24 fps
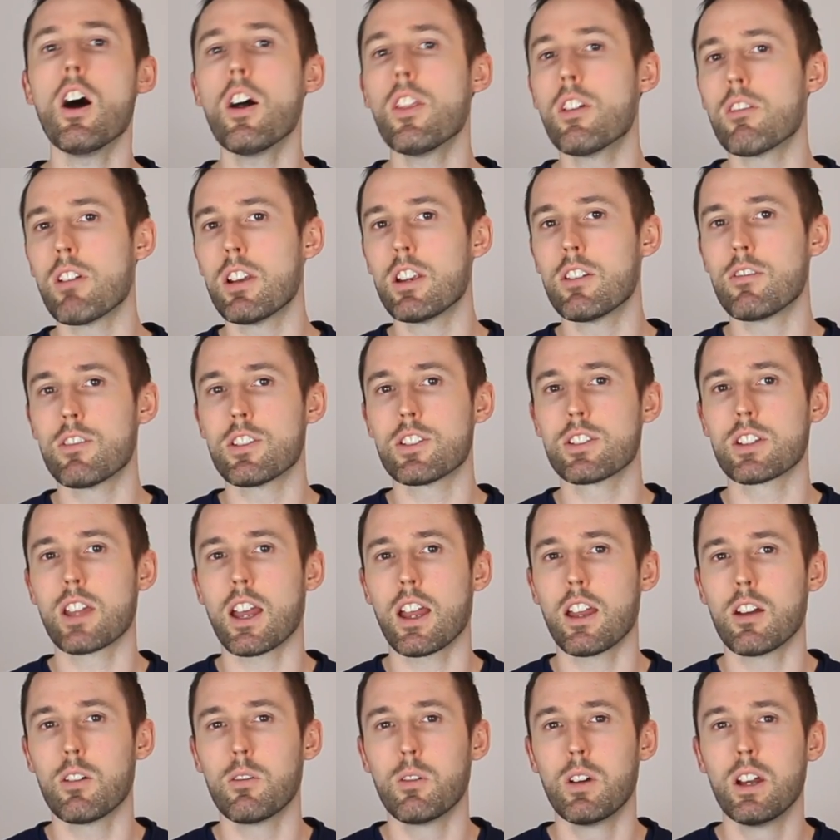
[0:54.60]
other end of the
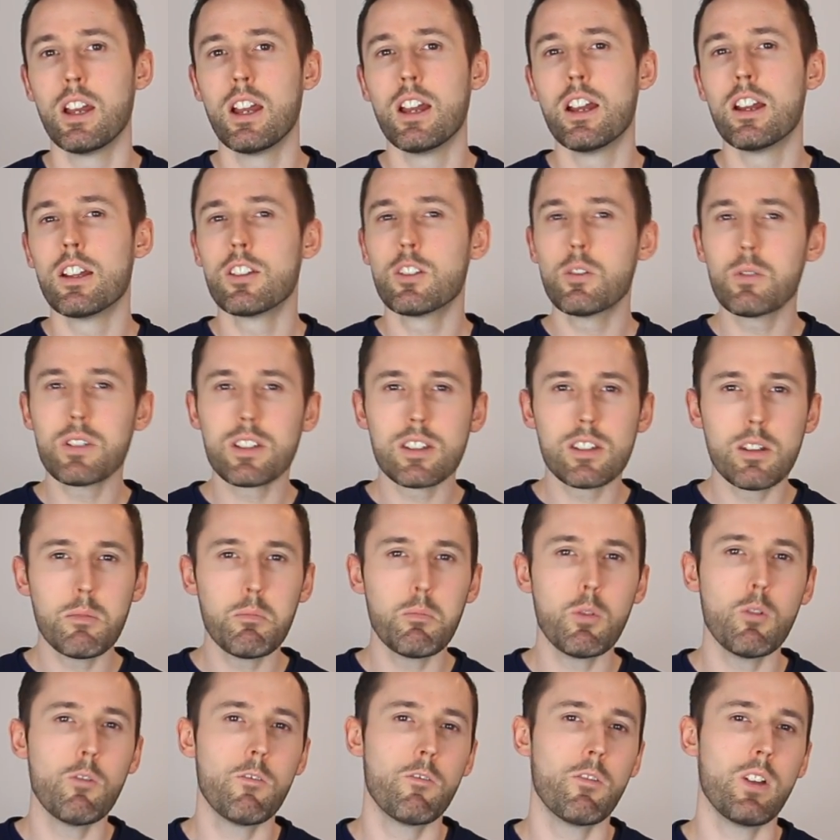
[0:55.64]
scale, to a
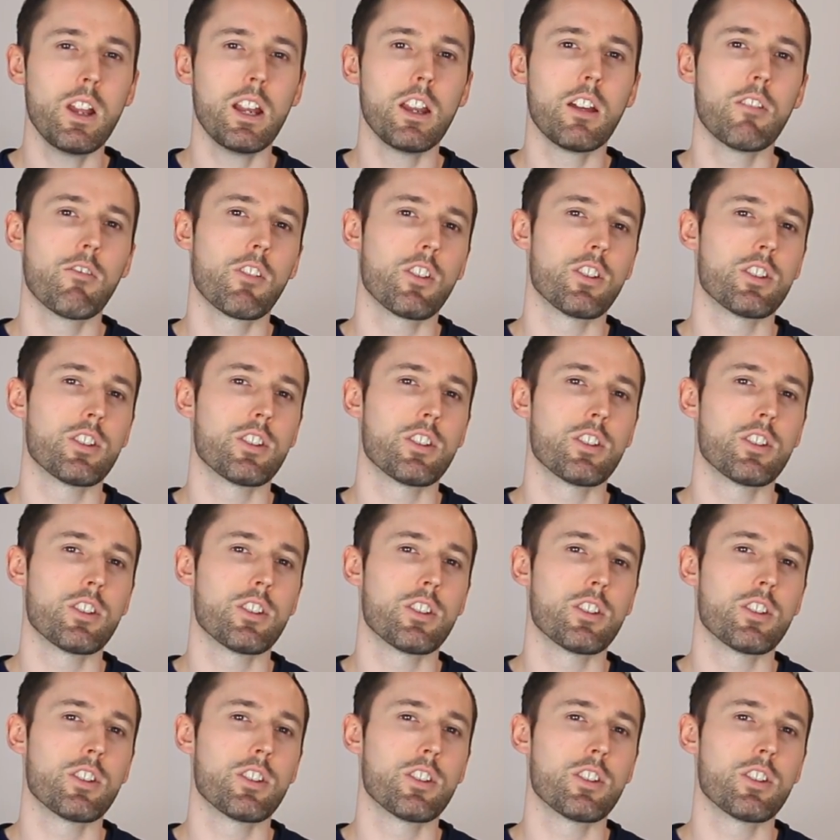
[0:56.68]
simple feeling of